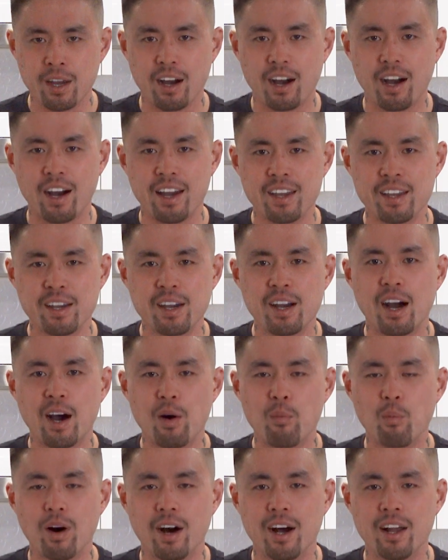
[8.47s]
Hi,
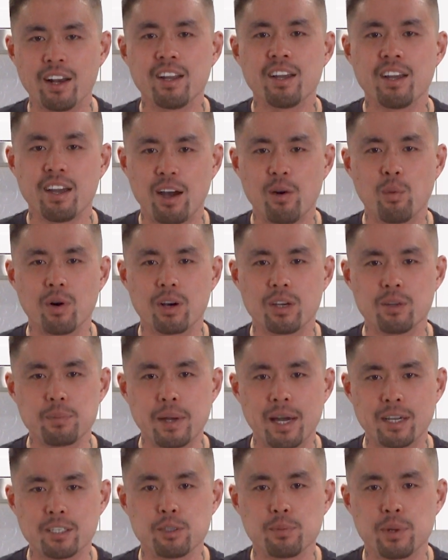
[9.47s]
I'm Juan and welcome
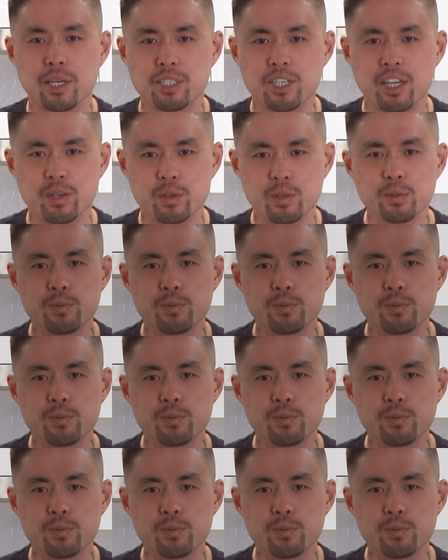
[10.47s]
back to my channel.